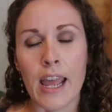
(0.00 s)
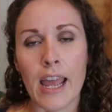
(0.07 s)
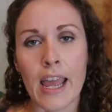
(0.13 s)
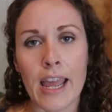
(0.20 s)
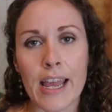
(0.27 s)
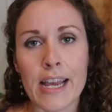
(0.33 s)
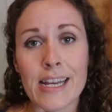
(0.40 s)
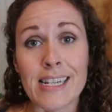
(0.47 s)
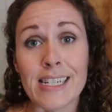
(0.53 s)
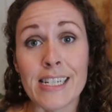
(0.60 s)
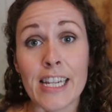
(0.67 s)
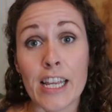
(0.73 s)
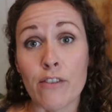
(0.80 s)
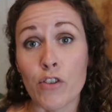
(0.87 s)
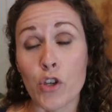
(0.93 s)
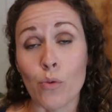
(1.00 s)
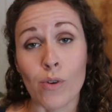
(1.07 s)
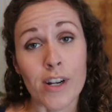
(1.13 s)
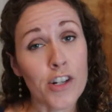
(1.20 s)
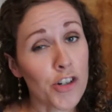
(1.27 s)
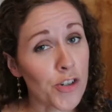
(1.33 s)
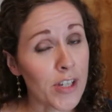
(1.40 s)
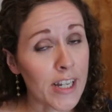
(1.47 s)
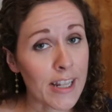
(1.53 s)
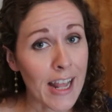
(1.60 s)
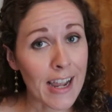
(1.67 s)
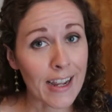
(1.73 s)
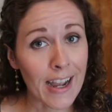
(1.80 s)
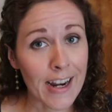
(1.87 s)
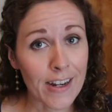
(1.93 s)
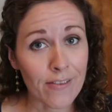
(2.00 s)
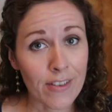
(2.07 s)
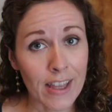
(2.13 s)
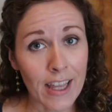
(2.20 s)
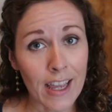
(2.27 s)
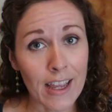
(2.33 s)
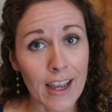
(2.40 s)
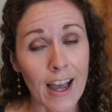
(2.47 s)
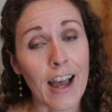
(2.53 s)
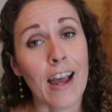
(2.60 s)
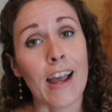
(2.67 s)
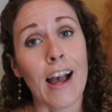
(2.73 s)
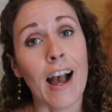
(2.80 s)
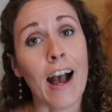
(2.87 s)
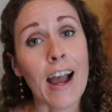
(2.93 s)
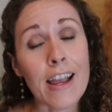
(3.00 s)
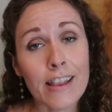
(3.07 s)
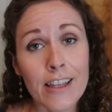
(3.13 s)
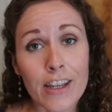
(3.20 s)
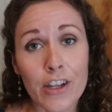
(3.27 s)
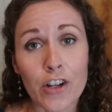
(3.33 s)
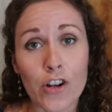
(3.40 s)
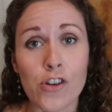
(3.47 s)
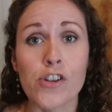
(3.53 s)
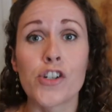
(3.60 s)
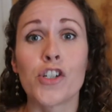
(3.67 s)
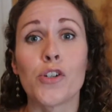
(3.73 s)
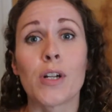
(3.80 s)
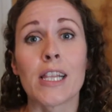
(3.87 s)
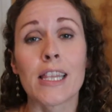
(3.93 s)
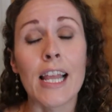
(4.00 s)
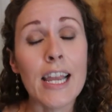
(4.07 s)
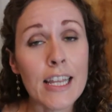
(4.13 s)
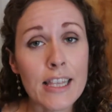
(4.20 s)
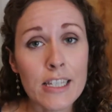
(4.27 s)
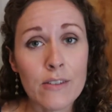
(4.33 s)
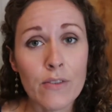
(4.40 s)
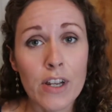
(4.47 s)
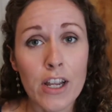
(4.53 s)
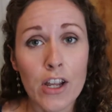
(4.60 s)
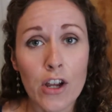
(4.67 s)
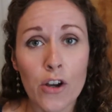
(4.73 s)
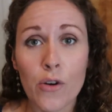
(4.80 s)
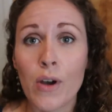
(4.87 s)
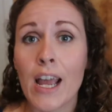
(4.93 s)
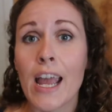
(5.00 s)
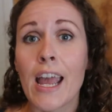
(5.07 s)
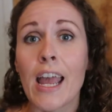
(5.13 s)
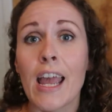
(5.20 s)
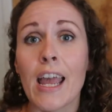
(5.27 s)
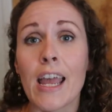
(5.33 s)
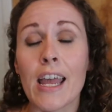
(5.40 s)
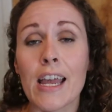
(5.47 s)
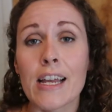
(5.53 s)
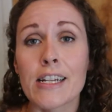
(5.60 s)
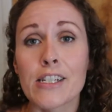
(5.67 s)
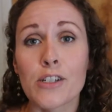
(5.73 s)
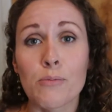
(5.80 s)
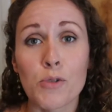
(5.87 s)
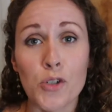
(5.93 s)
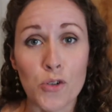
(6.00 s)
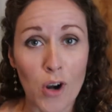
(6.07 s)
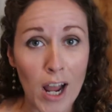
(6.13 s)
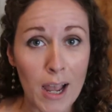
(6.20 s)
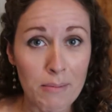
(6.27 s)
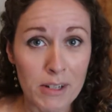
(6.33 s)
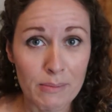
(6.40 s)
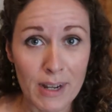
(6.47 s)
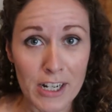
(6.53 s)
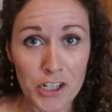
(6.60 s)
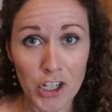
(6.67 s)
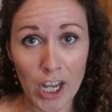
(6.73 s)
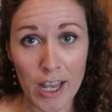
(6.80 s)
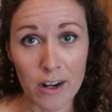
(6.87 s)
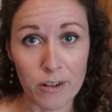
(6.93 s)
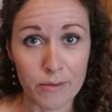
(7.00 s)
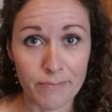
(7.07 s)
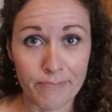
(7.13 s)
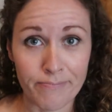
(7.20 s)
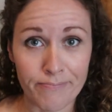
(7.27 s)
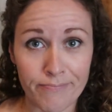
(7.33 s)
And if you are interested in that kind of thing, I highly encourage you to like this video and subscribe to my channel.